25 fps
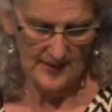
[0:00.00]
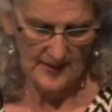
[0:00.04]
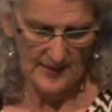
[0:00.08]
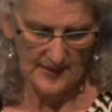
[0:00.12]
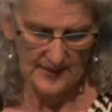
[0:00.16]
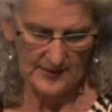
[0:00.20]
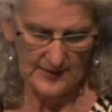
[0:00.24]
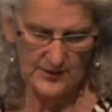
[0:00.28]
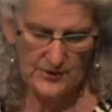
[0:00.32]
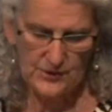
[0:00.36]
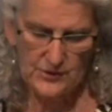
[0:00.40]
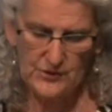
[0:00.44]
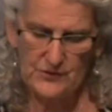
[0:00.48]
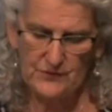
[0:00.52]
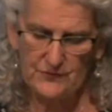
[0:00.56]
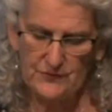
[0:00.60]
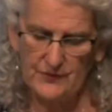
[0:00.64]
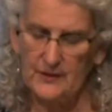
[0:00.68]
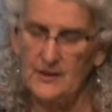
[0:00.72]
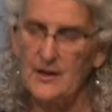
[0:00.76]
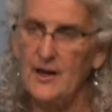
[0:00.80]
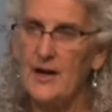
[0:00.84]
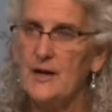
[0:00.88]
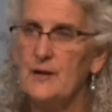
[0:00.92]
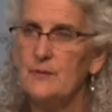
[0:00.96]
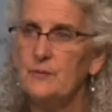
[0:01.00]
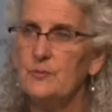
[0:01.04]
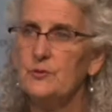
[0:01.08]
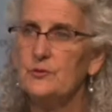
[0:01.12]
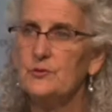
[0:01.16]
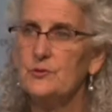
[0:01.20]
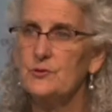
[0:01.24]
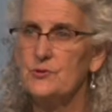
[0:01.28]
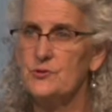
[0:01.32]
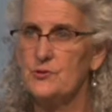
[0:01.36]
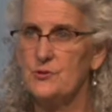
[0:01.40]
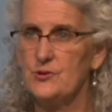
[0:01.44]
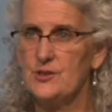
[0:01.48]
Years of reliable
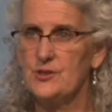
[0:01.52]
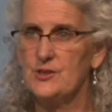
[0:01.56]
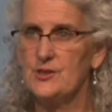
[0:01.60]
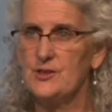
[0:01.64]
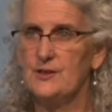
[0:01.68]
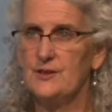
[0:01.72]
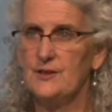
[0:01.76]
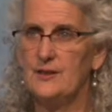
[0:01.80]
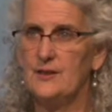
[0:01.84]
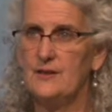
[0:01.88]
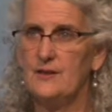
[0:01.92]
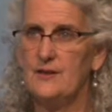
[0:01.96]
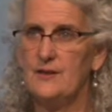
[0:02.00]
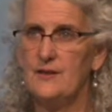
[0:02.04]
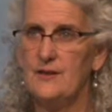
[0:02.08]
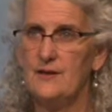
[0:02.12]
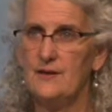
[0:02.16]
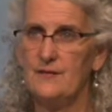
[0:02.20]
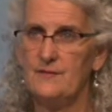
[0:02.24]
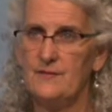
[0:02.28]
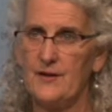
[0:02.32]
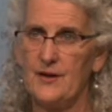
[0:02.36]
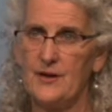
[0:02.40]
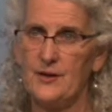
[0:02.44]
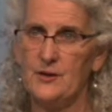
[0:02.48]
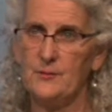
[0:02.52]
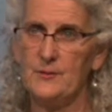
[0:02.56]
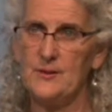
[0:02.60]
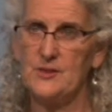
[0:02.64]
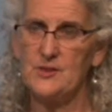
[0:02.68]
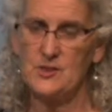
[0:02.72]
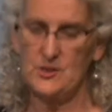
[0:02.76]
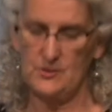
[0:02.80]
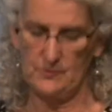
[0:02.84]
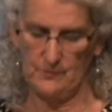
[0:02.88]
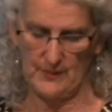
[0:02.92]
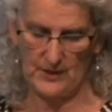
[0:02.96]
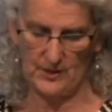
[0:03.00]
nutrition
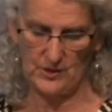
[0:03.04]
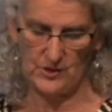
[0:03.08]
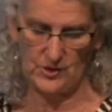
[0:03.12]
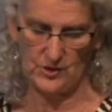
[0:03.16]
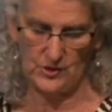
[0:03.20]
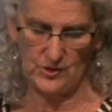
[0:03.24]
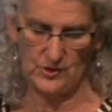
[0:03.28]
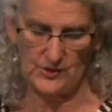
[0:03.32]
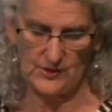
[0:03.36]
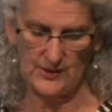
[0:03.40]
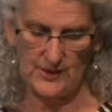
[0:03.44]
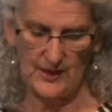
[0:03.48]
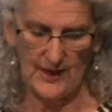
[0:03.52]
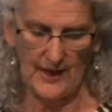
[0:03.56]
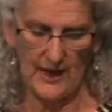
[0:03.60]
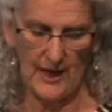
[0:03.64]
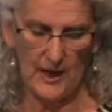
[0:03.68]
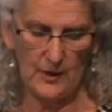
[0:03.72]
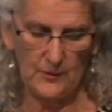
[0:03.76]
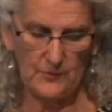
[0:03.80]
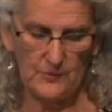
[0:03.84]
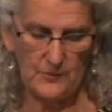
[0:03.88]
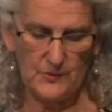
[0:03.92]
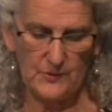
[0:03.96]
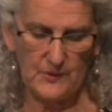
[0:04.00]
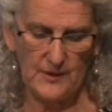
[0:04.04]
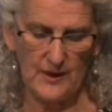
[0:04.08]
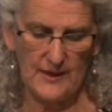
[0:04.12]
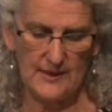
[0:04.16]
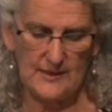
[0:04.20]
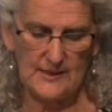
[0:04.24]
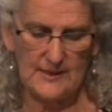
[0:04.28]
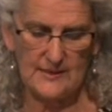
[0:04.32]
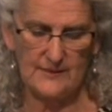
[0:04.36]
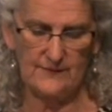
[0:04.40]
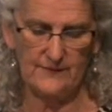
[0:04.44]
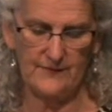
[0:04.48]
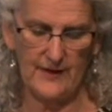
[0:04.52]
evaluation measures helped
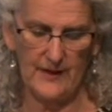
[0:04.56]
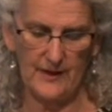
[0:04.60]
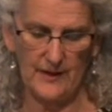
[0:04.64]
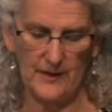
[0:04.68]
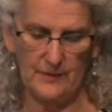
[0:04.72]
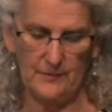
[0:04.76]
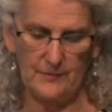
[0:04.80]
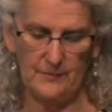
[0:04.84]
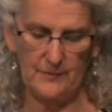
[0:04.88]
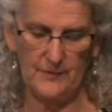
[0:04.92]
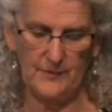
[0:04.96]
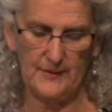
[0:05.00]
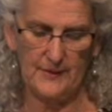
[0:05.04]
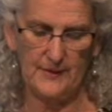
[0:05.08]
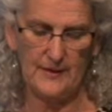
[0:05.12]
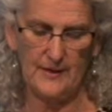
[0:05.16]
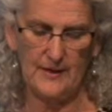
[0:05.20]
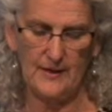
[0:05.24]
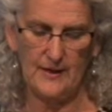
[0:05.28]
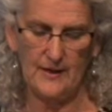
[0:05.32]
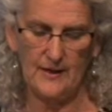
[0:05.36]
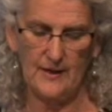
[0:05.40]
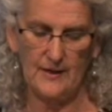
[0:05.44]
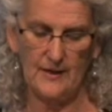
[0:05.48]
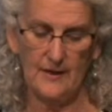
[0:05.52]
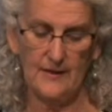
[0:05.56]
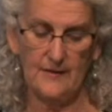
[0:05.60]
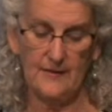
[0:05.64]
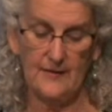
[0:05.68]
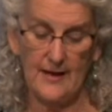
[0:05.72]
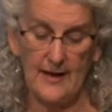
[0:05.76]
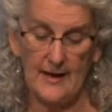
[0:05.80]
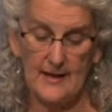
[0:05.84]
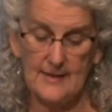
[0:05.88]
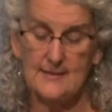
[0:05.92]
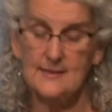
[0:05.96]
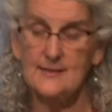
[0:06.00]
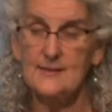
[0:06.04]
us develop the
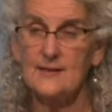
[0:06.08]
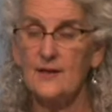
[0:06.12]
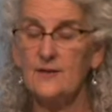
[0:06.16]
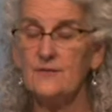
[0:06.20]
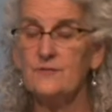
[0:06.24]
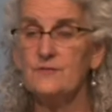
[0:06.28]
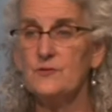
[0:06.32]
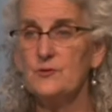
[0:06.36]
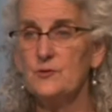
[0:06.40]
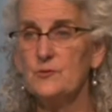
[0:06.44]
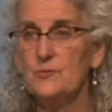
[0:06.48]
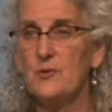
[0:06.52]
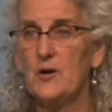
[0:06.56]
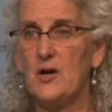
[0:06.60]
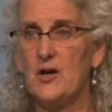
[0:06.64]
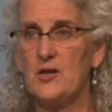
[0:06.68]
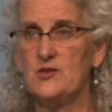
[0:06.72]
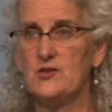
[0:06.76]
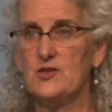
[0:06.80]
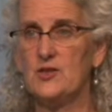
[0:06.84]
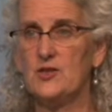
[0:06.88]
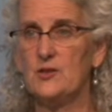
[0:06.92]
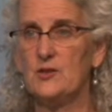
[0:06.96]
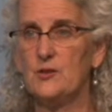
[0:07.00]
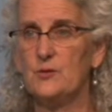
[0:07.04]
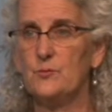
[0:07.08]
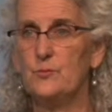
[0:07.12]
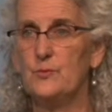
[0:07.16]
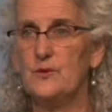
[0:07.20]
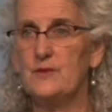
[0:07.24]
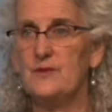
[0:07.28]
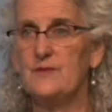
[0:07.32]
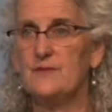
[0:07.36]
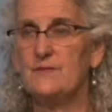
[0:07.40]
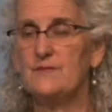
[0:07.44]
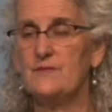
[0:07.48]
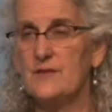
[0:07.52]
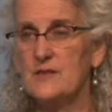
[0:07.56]
Hess Life Food Project with
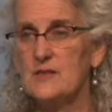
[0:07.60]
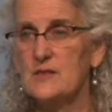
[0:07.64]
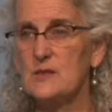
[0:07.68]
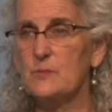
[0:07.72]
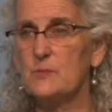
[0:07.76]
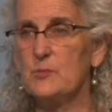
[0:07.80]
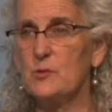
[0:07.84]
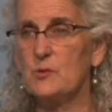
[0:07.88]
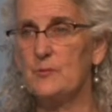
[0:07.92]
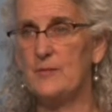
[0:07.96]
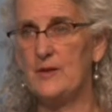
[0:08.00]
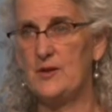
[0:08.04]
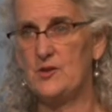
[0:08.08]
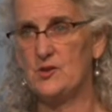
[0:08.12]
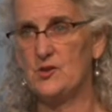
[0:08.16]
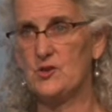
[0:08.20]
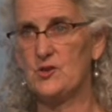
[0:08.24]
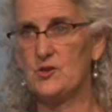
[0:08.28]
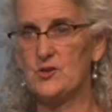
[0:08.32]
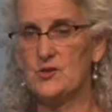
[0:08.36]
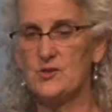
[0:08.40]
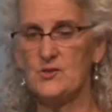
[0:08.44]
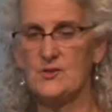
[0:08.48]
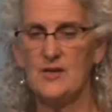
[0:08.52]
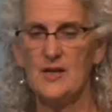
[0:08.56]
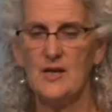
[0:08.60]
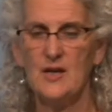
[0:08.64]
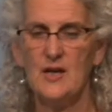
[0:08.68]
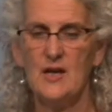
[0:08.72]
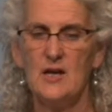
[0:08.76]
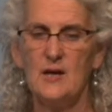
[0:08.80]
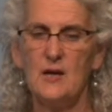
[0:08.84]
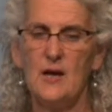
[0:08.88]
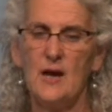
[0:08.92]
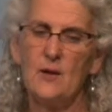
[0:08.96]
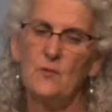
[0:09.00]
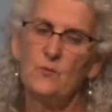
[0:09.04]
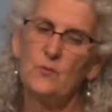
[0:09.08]
defensible measures.
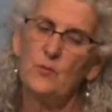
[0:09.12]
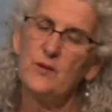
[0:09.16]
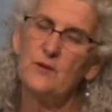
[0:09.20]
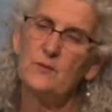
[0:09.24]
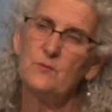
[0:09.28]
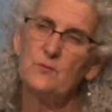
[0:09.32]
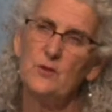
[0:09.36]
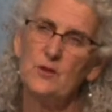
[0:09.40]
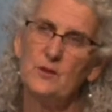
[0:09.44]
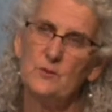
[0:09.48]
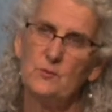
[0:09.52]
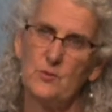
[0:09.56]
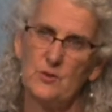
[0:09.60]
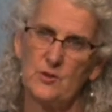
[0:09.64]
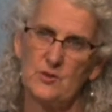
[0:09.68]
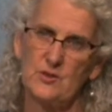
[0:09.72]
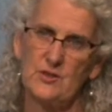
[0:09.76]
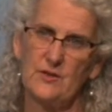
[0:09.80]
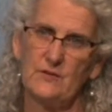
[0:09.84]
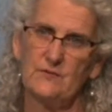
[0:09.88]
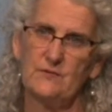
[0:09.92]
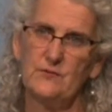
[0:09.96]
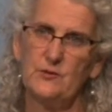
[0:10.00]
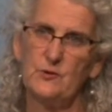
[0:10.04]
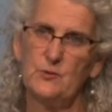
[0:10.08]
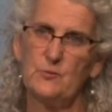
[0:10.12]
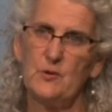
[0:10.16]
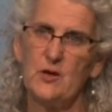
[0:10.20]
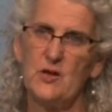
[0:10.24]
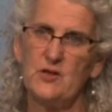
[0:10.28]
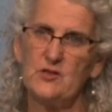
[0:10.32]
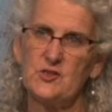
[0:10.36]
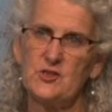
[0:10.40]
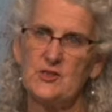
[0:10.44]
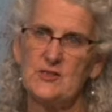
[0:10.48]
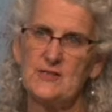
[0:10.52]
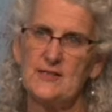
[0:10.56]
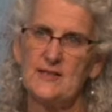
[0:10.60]
And when we worked on food
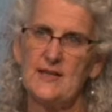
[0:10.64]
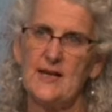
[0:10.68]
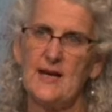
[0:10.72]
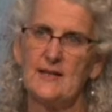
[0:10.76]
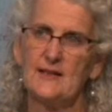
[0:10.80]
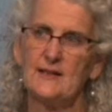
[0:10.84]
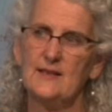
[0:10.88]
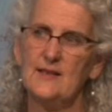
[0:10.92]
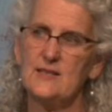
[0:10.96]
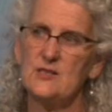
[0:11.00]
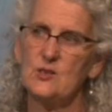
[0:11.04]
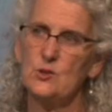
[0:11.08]
projects that had less